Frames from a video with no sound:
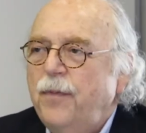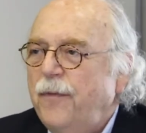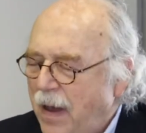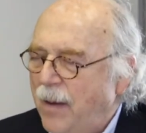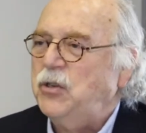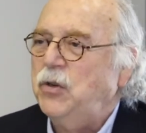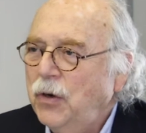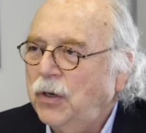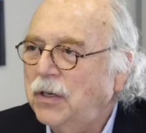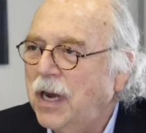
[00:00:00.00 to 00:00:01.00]

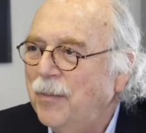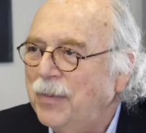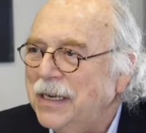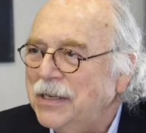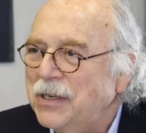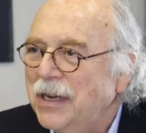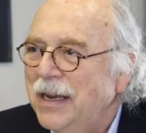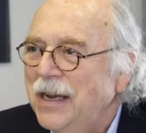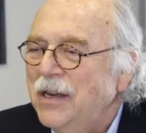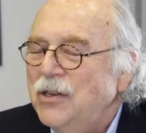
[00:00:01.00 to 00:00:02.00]
pharmaceutical companies.
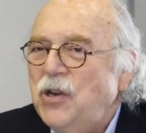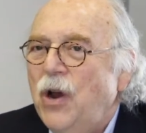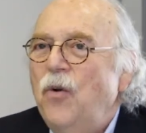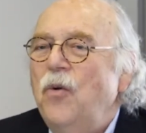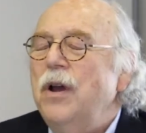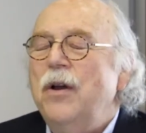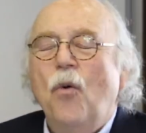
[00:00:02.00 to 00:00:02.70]
So